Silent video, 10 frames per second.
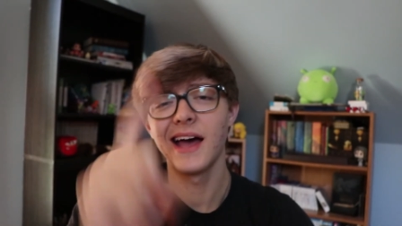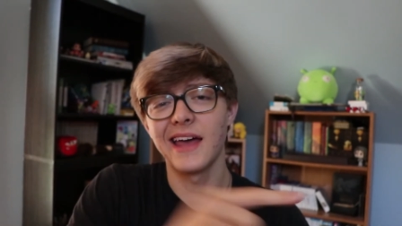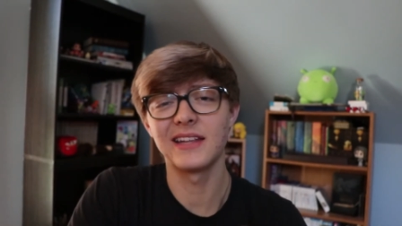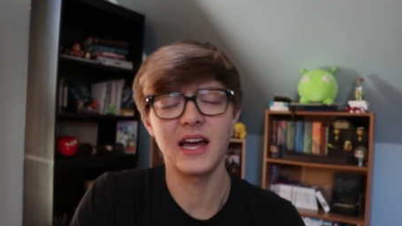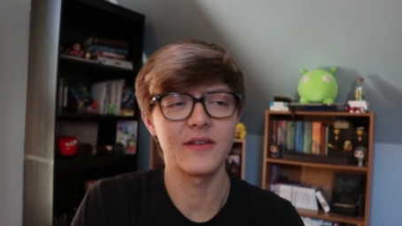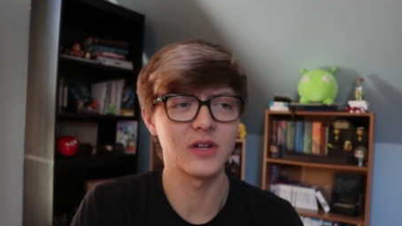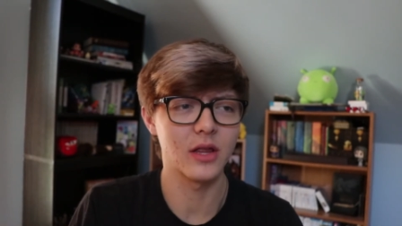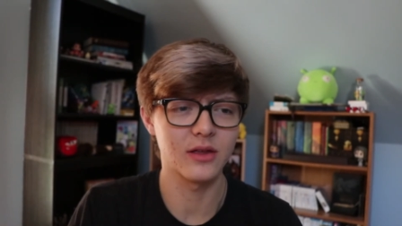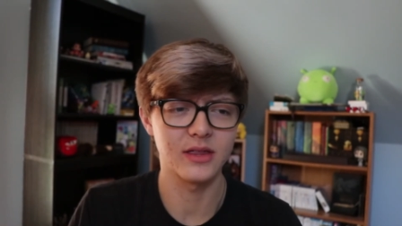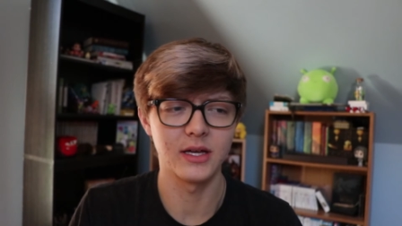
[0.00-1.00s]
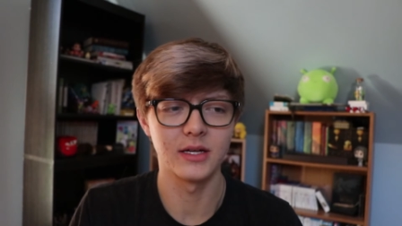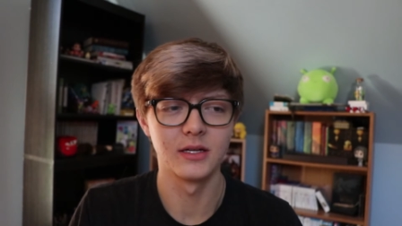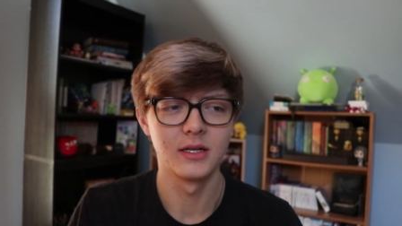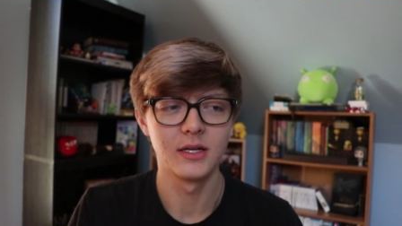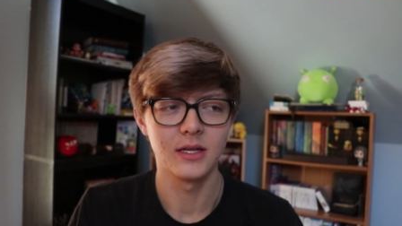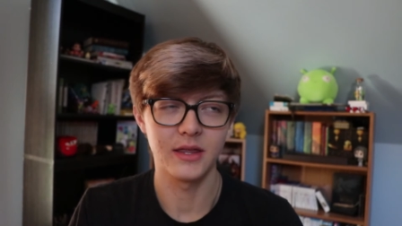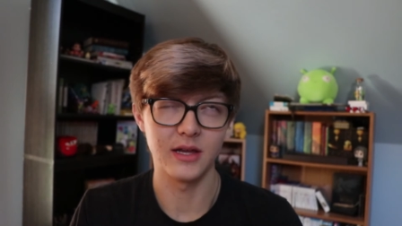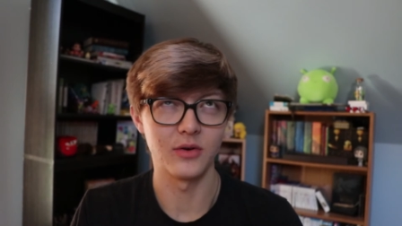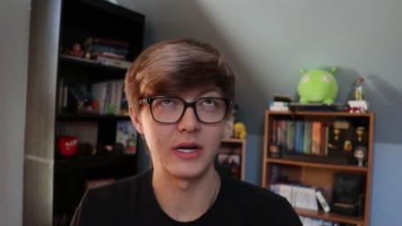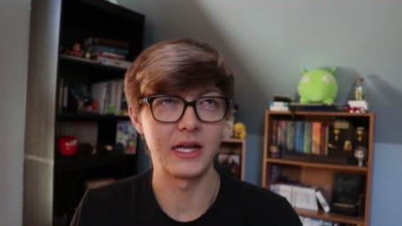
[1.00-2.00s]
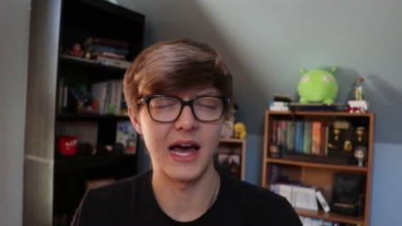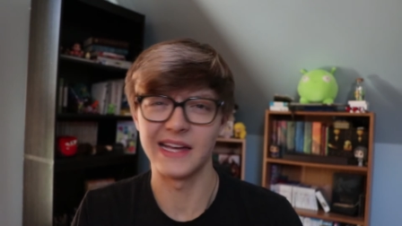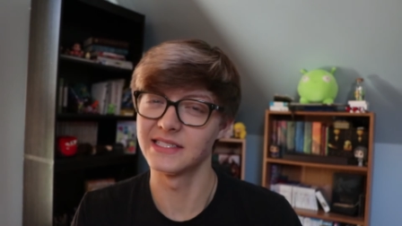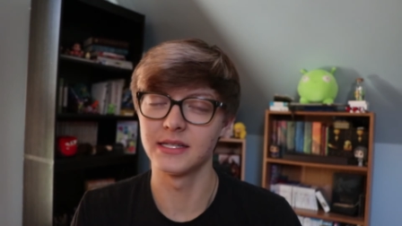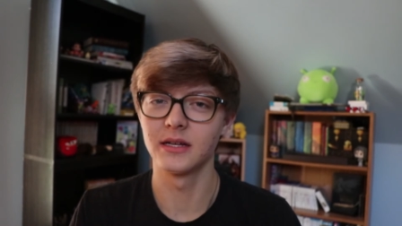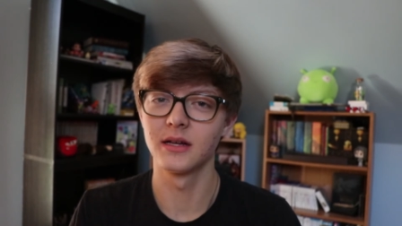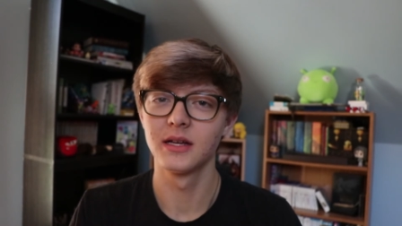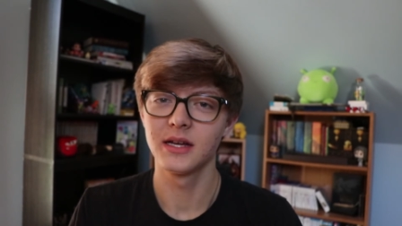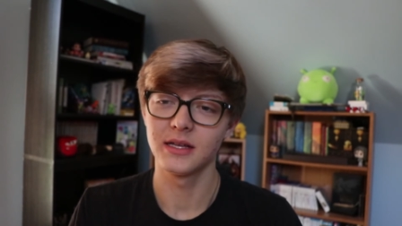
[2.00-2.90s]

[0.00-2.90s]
And then I have another idea.